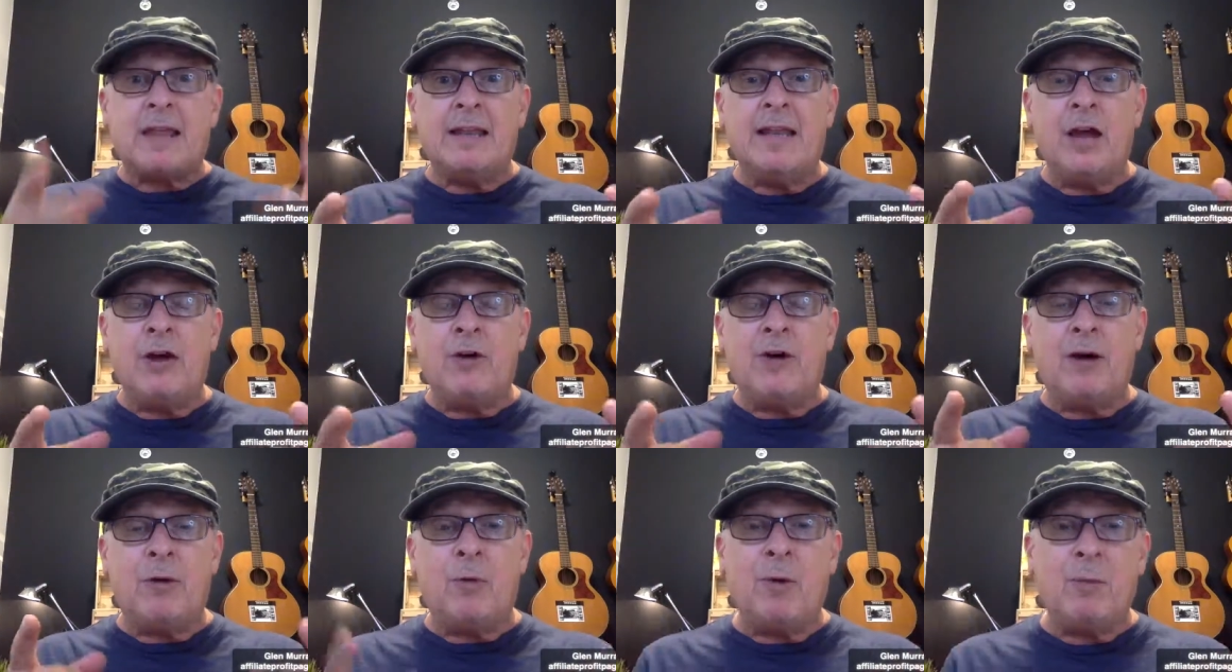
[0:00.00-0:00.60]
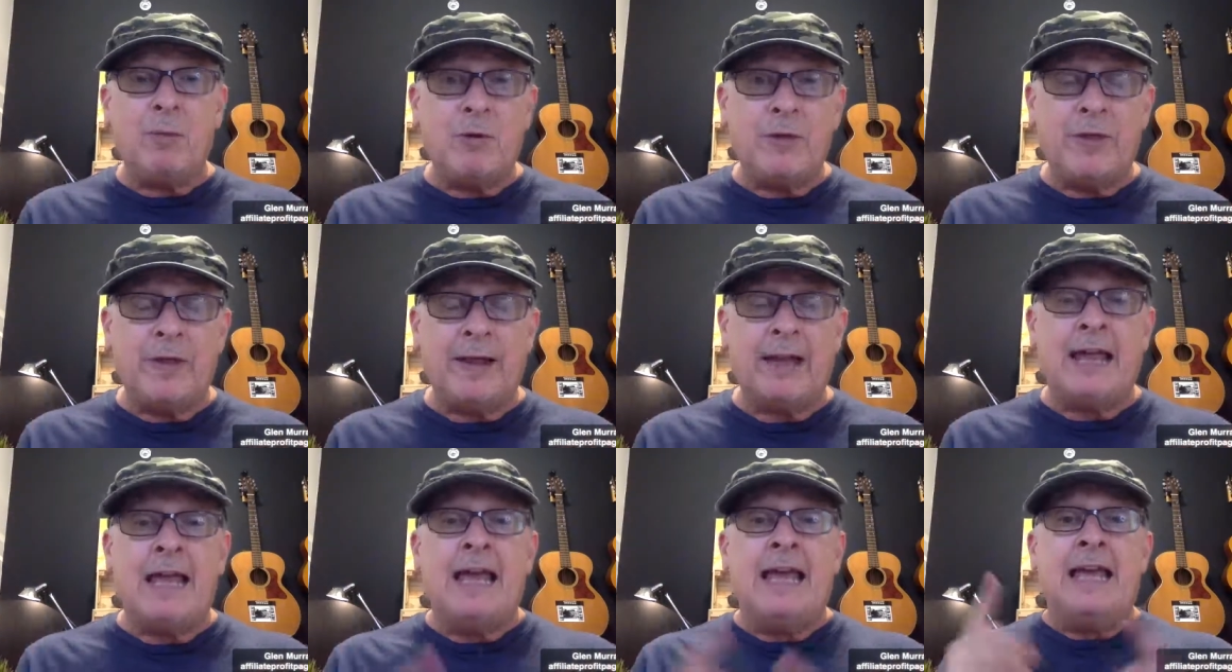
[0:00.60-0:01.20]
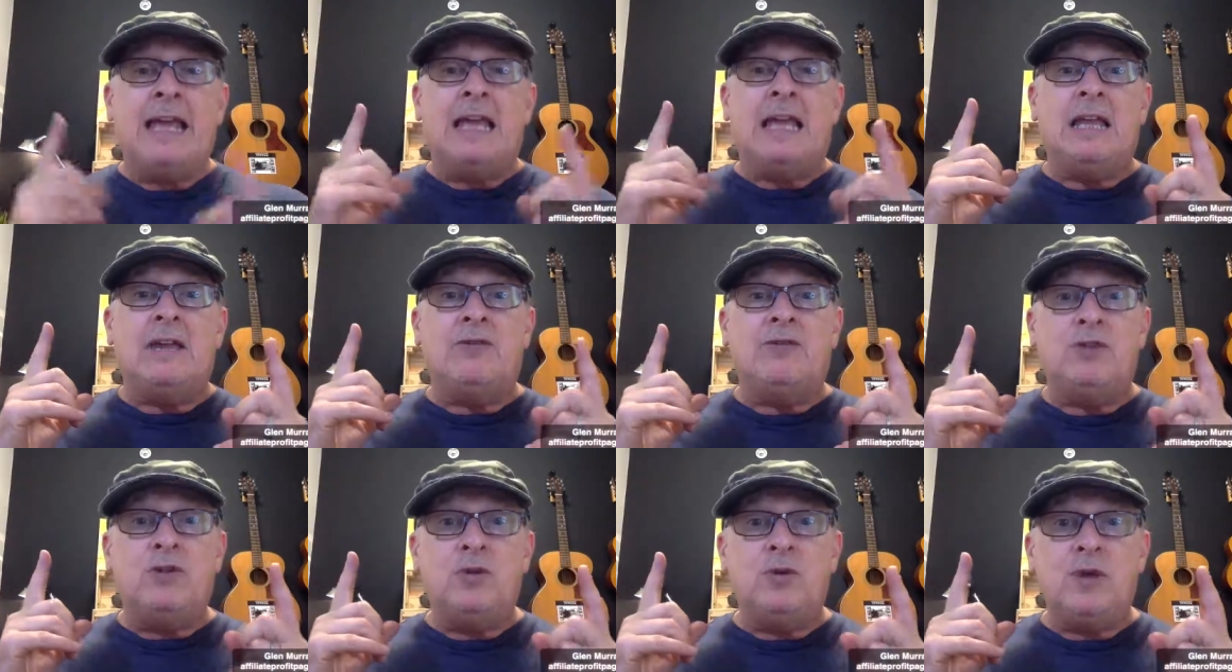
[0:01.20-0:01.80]
Now, one more thing,
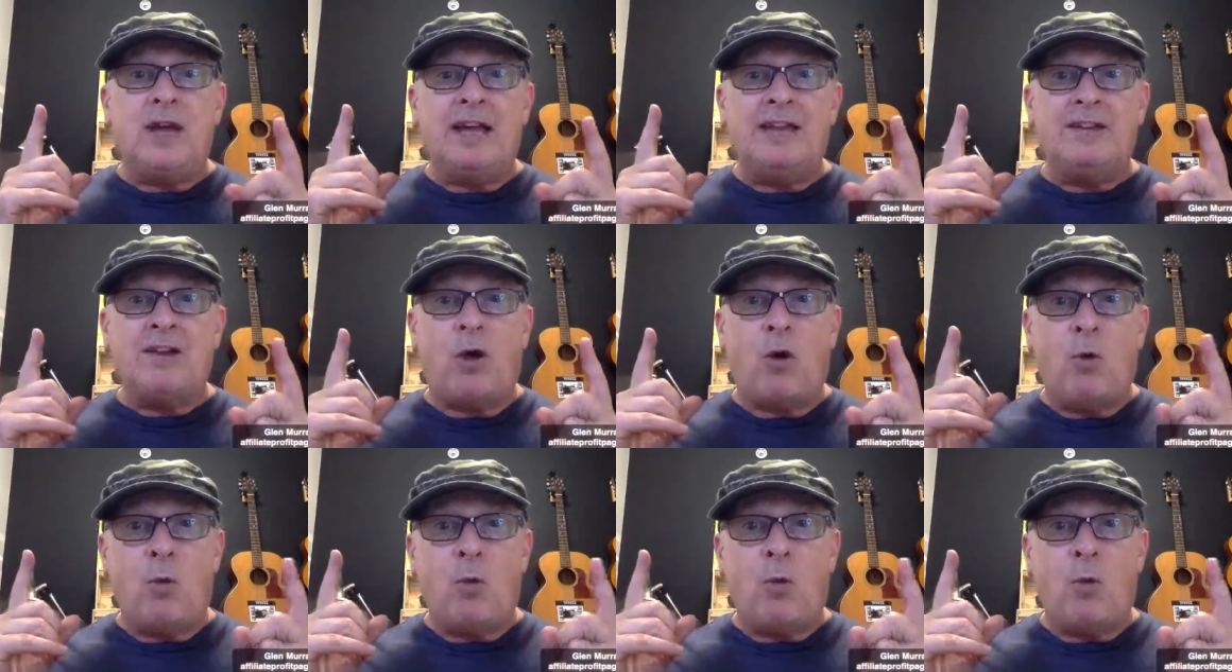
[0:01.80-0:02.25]
if you guys